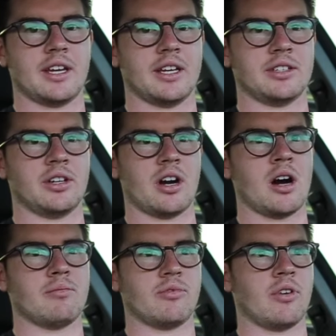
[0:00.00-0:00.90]
and you're
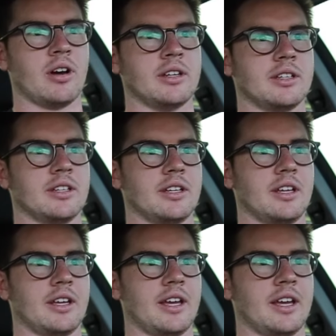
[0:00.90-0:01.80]

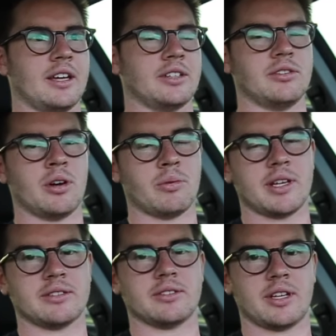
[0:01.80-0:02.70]
upfront and you don't
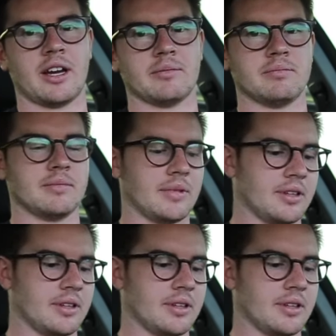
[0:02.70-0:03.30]
waste their time.